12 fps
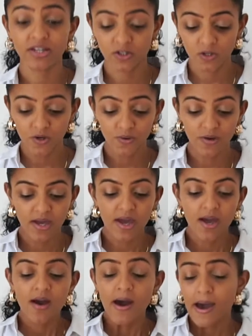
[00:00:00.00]
So
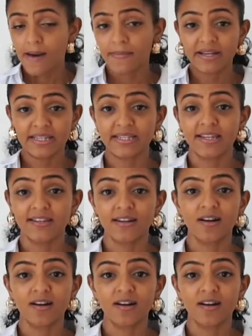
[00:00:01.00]
as I said,